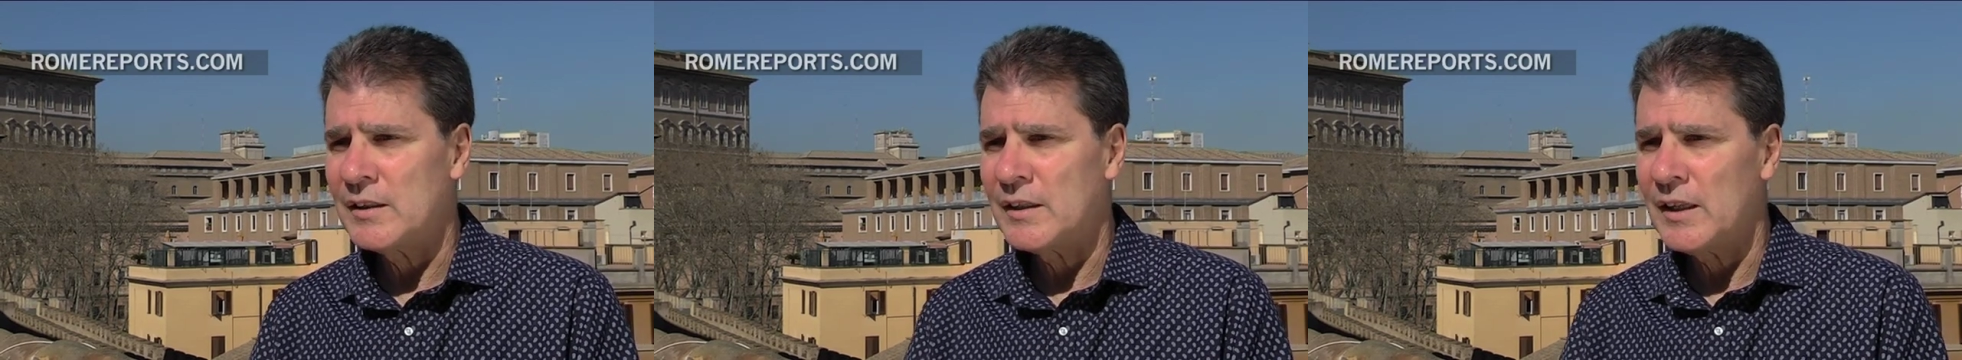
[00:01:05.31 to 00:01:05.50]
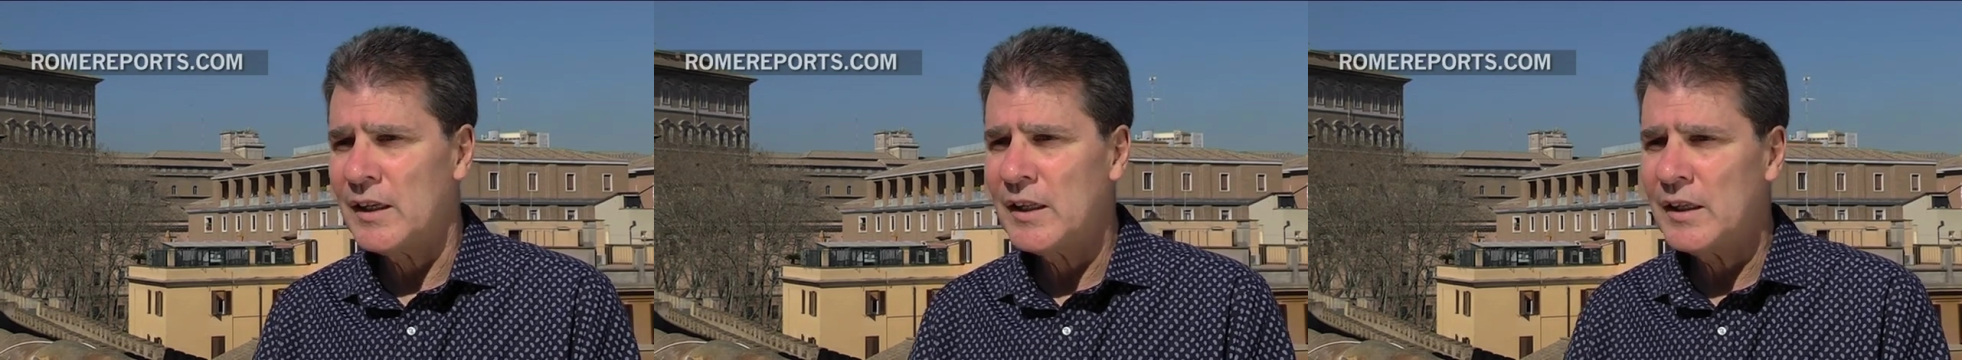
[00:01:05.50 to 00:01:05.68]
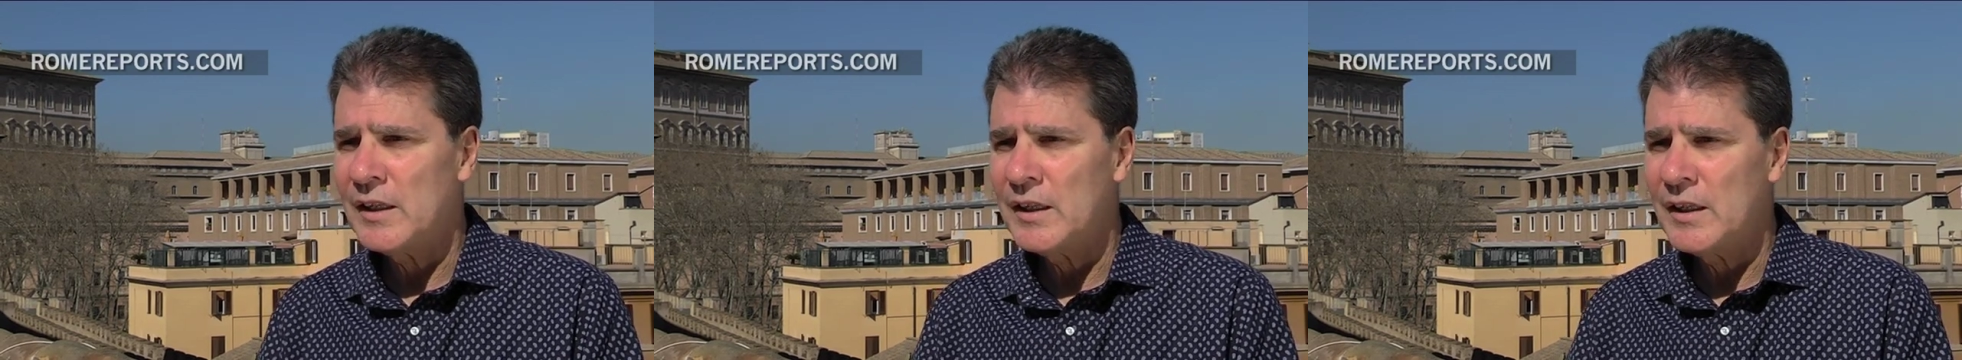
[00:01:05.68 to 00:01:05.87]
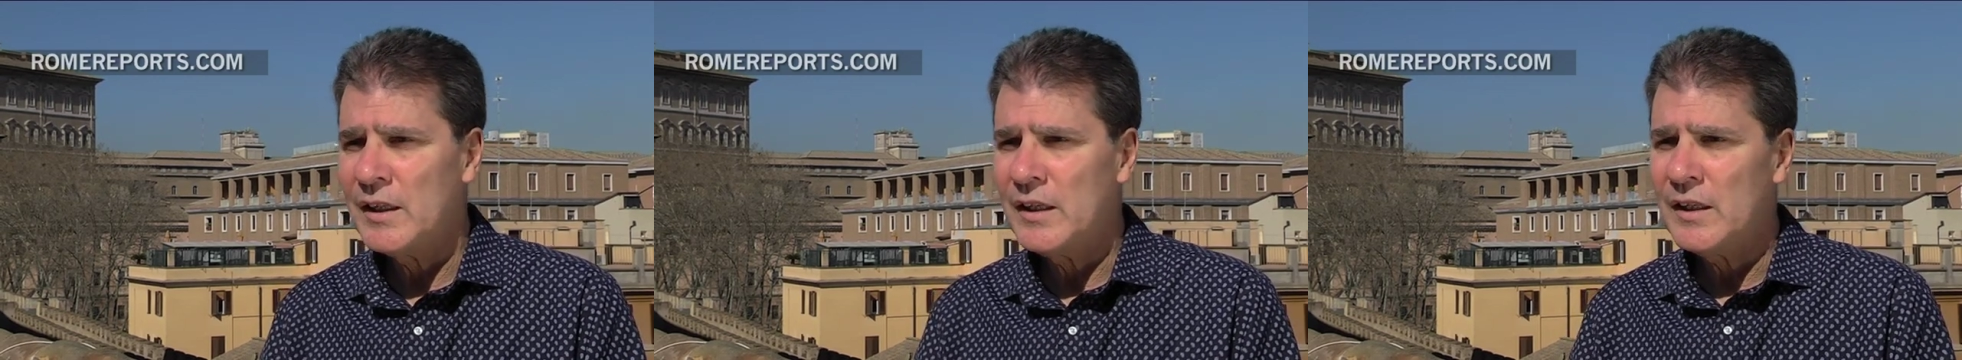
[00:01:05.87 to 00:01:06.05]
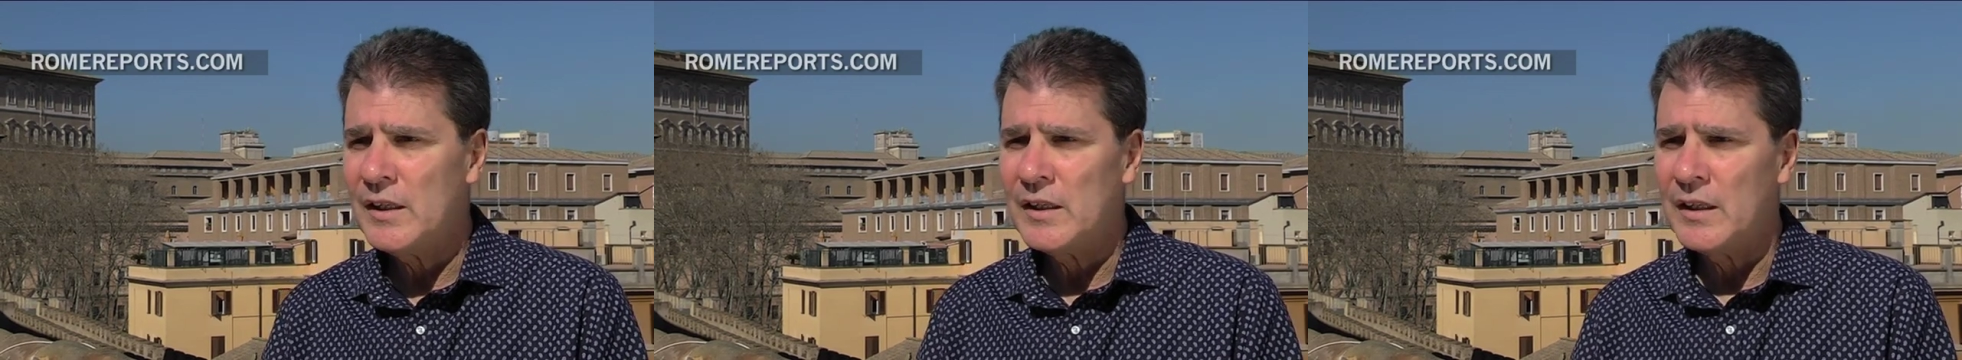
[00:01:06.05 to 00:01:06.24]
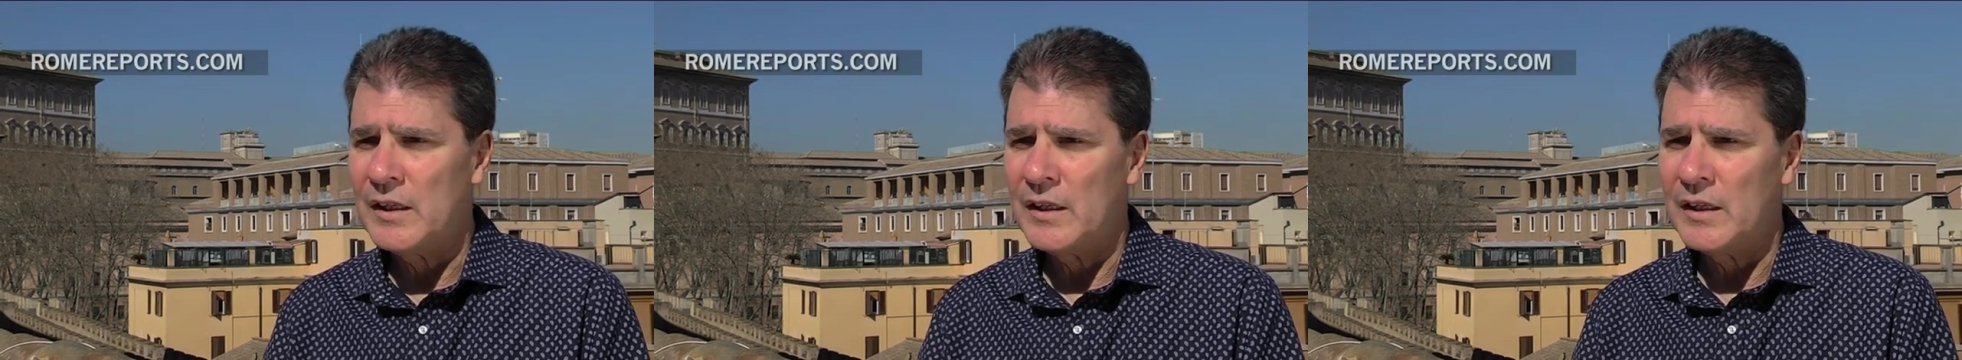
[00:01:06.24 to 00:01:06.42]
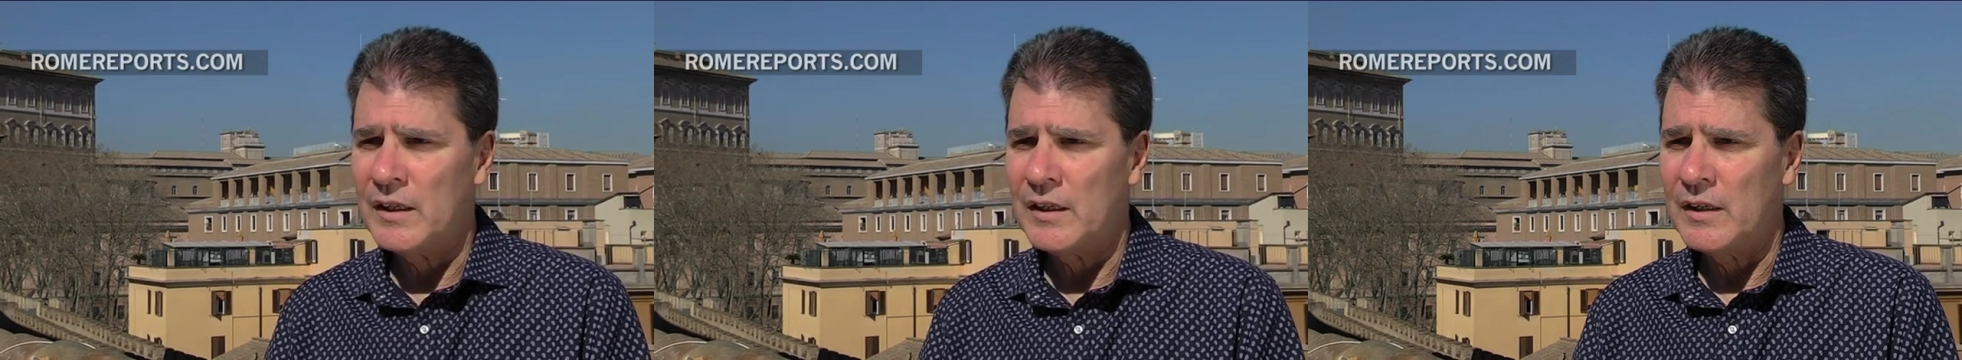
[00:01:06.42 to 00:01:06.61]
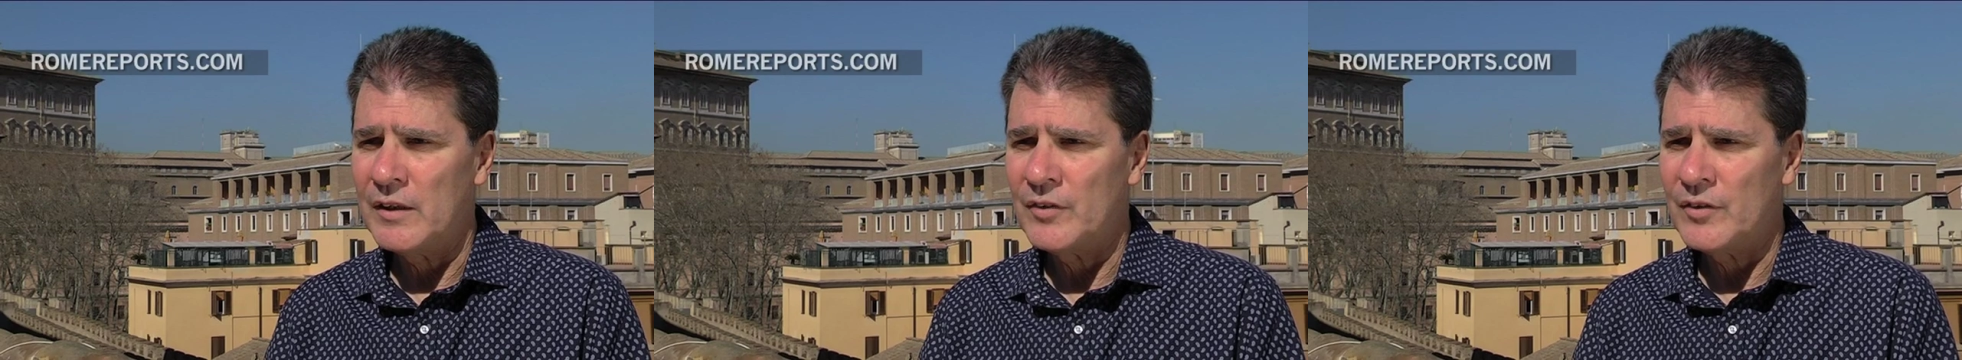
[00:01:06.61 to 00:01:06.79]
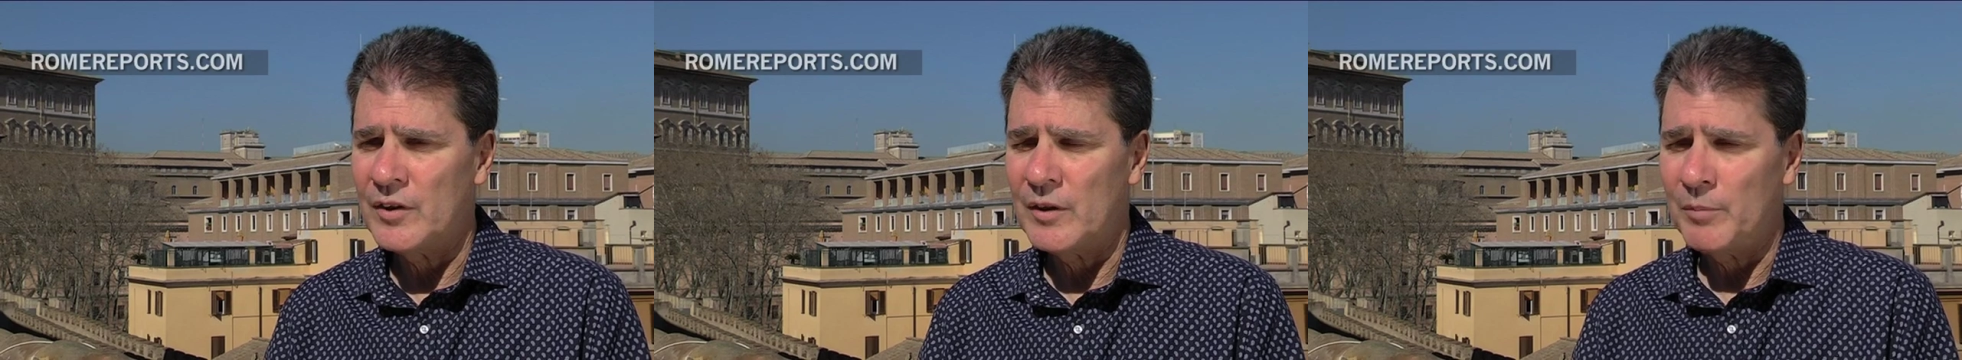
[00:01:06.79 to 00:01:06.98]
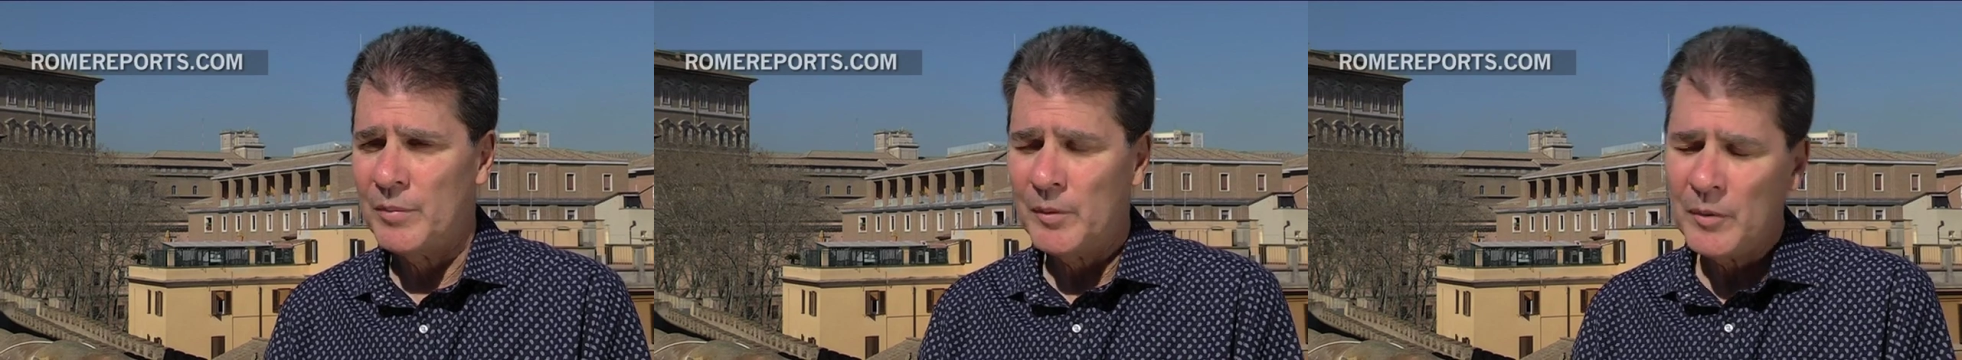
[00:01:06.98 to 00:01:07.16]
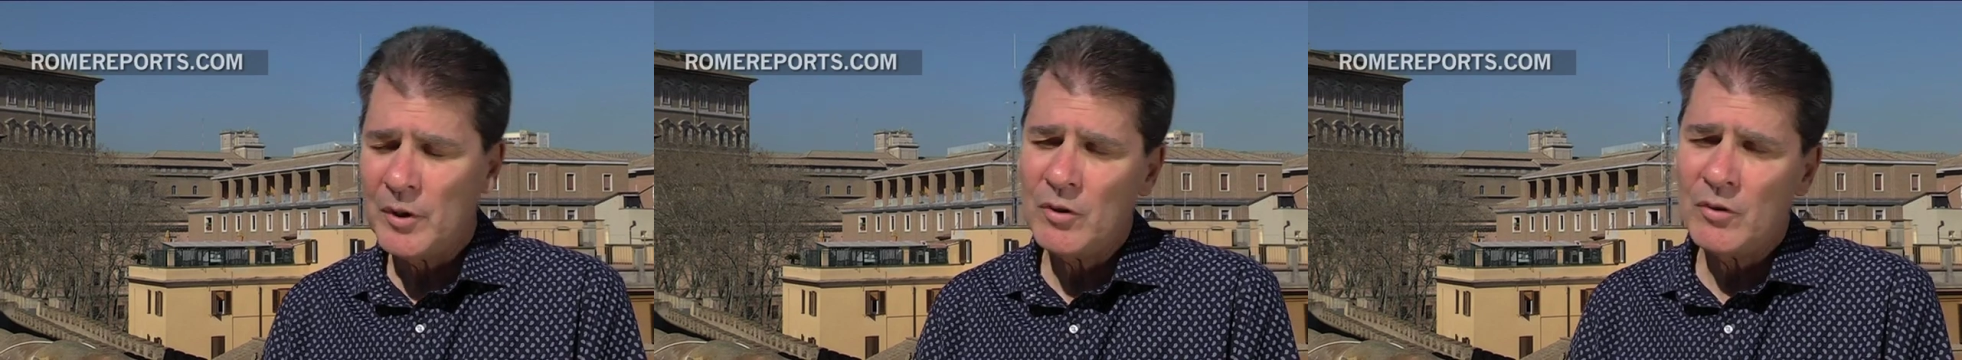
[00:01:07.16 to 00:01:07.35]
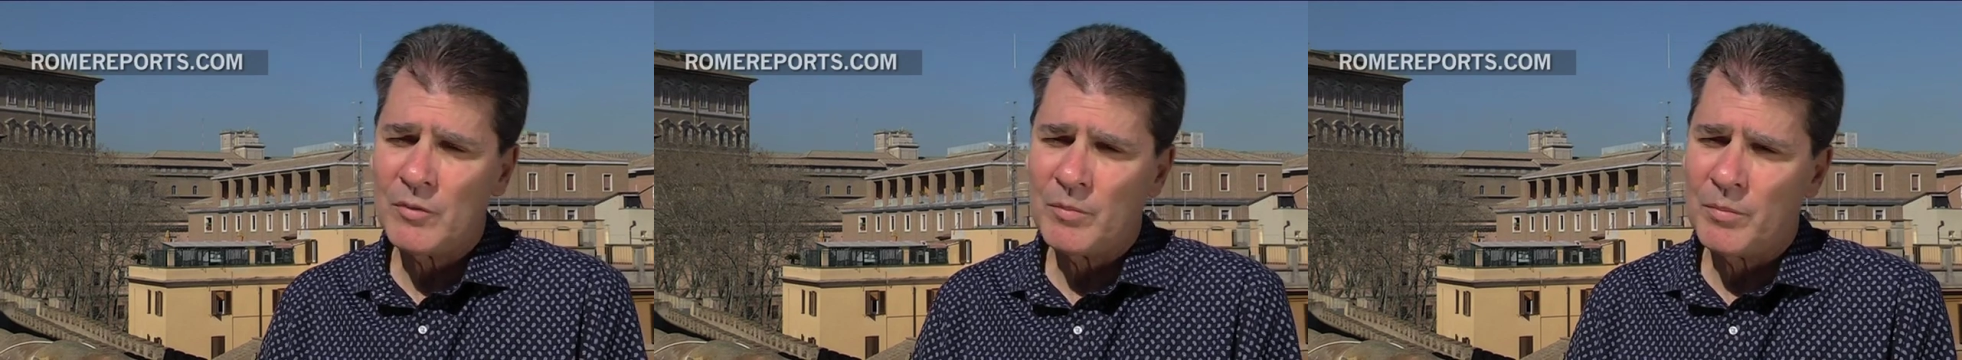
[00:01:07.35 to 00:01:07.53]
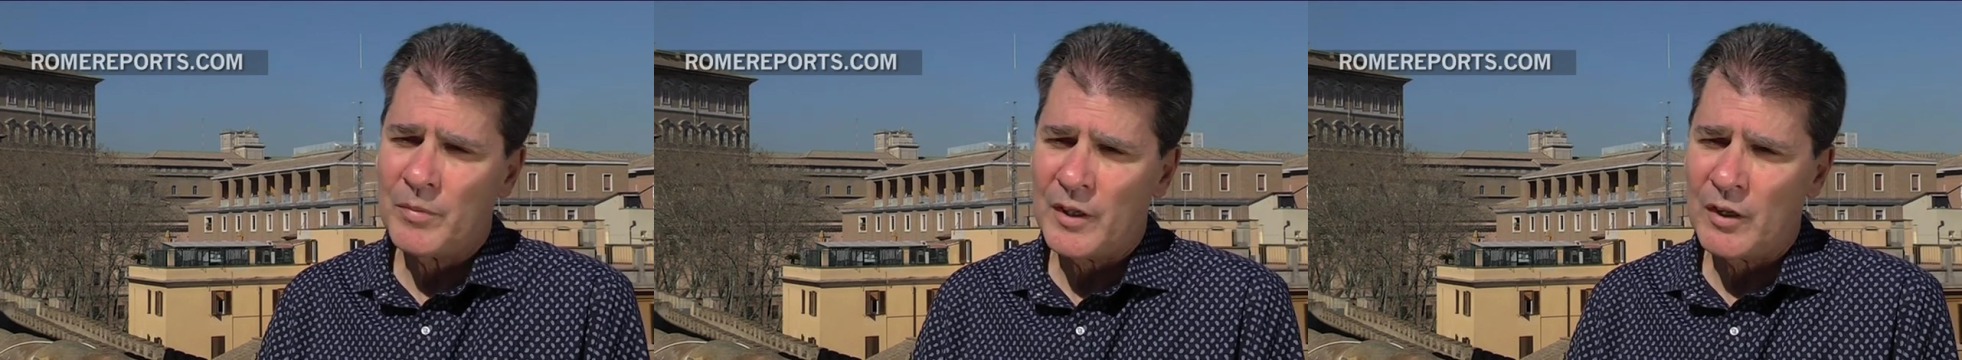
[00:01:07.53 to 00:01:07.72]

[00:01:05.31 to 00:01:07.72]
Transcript: to transmit fundamental issues